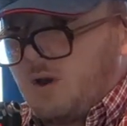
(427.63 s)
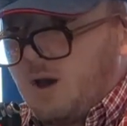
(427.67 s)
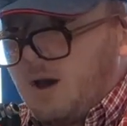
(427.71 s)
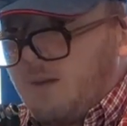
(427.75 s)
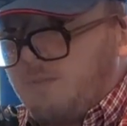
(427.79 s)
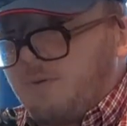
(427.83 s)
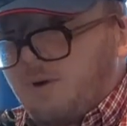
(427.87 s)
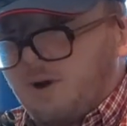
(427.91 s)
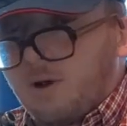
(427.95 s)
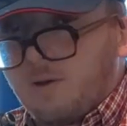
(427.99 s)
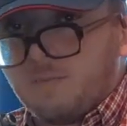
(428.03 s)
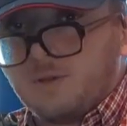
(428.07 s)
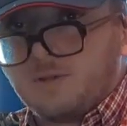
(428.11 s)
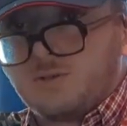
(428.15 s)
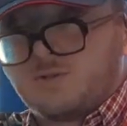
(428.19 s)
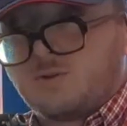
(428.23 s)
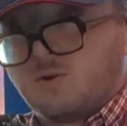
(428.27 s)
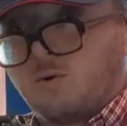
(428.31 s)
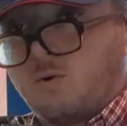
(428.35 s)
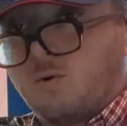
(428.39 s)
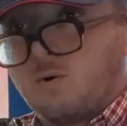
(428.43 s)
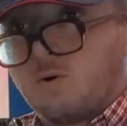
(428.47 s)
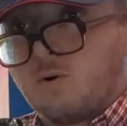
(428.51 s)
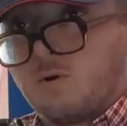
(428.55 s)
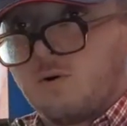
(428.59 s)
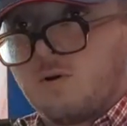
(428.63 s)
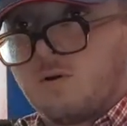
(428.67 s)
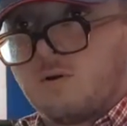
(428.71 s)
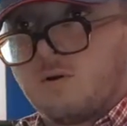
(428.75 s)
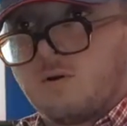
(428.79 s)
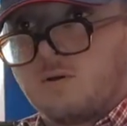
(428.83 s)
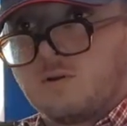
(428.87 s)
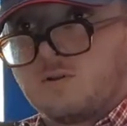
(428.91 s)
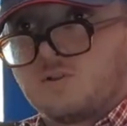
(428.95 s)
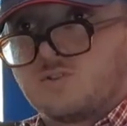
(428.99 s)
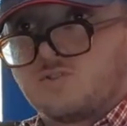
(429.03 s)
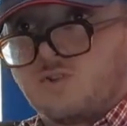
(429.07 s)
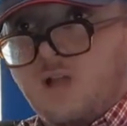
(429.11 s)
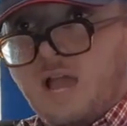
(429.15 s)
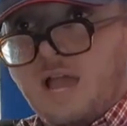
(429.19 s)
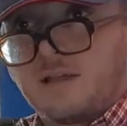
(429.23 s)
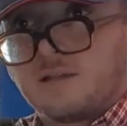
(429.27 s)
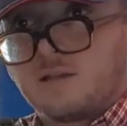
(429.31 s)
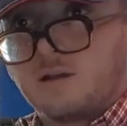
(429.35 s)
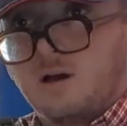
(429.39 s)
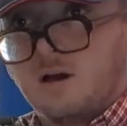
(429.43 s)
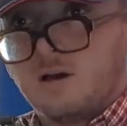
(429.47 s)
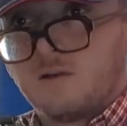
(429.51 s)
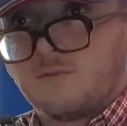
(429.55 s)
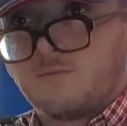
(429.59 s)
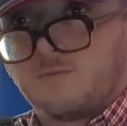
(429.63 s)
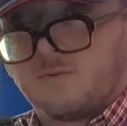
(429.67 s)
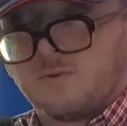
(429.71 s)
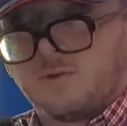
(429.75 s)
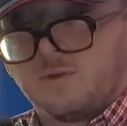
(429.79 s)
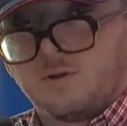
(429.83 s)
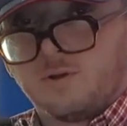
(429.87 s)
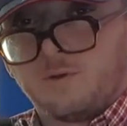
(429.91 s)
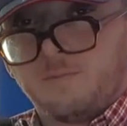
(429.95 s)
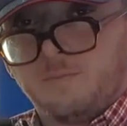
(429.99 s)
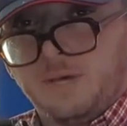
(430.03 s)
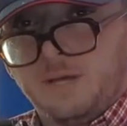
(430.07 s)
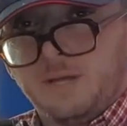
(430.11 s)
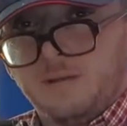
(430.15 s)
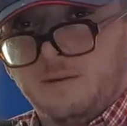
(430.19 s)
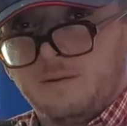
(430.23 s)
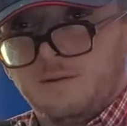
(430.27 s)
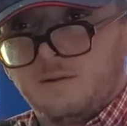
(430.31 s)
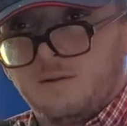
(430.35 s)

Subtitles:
apartment tour dragged on for a little bit.